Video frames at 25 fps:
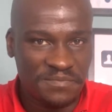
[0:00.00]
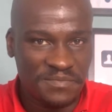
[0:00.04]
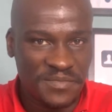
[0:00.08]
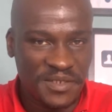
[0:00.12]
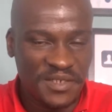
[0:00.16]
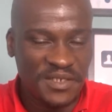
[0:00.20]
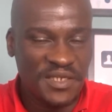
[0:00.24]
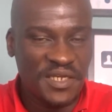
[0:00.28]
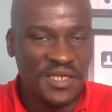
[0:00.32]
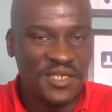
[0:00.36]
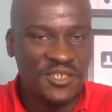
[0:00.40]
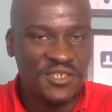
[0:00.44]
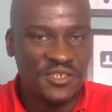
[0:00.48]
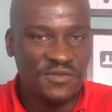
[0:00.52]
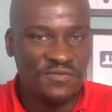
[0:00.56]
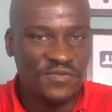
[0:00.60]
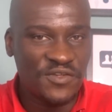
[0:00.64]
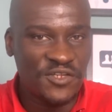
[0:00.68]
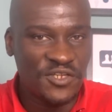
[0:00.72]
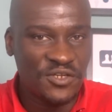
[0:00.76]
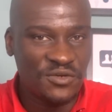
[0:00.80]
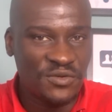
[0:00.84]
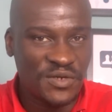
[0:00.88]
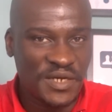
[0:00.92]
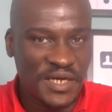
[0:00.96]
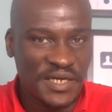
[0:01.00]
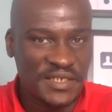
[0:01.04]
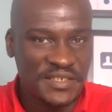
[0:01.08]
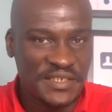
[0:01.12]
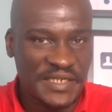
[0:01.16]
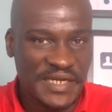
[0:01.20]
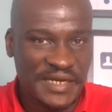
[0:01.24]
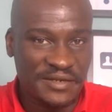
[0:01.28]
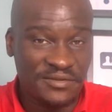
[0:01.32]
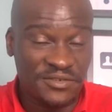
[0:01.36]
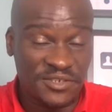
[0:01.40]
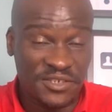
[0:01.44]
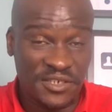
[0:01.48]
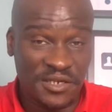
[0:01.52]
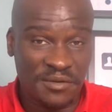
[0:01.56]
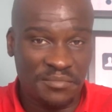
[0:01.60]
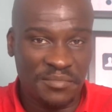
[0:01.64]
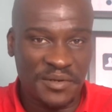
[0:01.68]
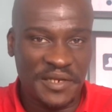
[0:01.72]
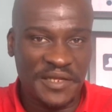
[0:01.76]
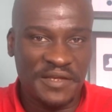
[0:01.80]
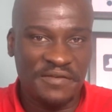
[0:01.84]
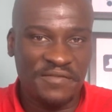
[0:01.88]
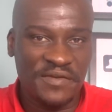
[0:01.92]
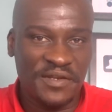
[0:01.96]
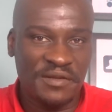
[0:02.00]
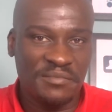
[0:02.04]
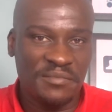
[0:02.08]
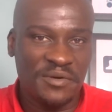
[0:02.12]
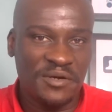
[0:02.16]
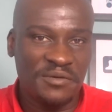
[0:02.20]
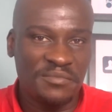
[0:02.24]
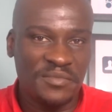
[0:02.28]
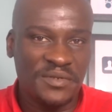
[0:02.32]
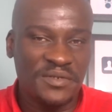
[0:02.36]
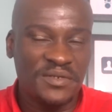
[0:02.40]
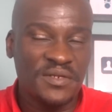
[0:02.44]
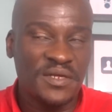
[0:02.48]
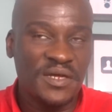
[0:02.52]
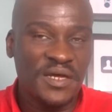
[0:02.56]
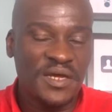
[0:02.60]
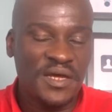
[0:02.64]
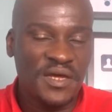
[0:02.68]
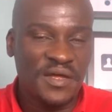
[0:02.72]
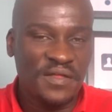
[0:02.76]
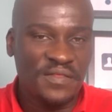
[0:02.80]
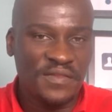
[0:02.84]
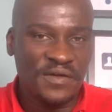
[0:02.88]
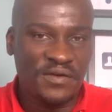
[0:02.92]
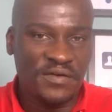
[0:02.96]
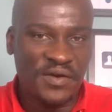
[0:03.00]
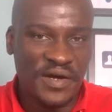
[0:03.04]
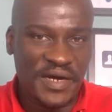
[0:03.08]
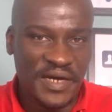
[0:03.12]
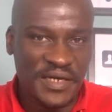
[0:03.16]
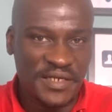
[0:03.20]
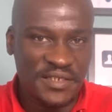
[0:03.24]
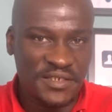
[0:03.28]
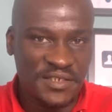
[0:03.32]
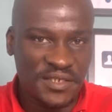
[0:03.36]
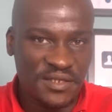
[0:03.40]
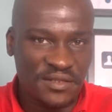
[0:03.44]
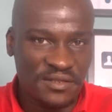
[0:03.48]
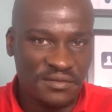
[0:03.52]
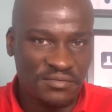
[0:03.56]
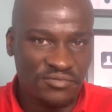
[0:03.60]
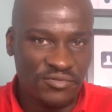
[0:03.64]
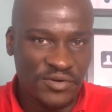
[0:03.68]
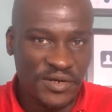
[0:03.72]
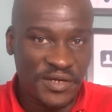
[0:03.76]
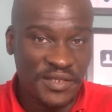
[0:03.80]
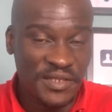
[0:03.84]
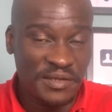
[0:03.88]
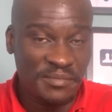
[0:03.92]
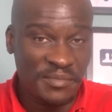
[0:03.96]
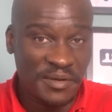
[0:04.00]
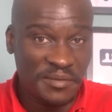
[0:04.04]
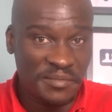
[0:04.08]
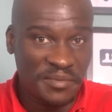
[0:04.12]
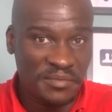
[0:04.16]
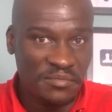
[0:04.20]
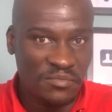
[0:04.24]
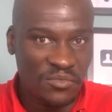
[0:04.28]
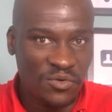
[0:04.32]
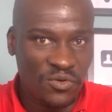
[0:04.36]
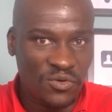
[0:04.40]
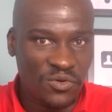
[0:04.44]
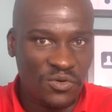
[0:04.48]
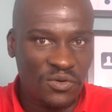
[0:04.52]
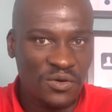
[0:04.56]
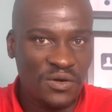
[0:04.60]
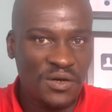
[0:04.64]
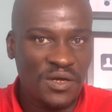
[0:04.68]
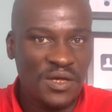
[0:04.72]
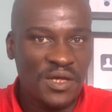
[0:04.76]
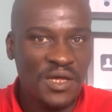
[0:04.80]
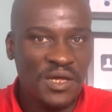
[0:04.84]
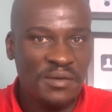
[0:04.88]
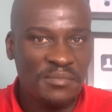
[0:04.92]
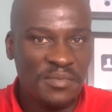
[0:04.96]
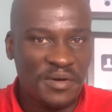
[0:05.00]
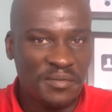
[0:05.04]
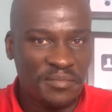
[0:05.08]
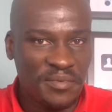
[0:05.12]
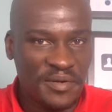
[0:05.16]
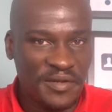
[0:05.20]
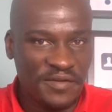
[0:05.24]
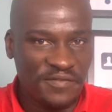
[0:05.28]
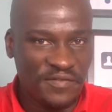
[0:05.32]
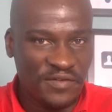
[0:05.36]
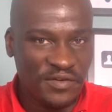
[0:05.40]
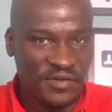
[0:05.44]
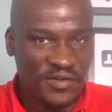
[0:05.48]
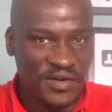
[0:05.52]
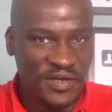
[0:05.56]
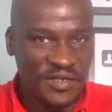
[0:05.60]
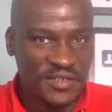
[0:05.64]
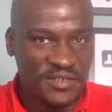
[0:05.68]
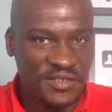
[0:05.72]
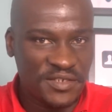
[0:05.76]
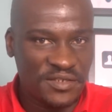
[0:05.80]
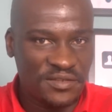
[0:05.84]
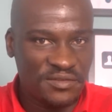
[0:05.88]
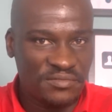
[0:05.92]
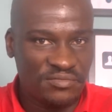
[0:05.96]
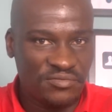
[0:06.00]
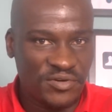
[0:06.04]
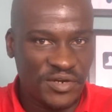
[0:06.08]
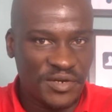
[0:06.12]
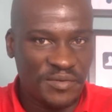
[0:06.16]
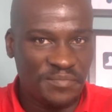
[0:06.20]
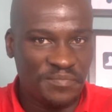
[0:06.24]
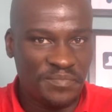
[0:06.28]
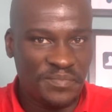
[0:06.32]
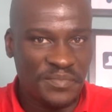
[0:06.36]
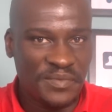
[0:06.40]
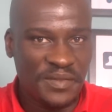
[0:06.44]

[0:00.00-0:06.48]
In each of the UK's counties, and I believe at the moment there are 83, there may be more, but I believe there are 83.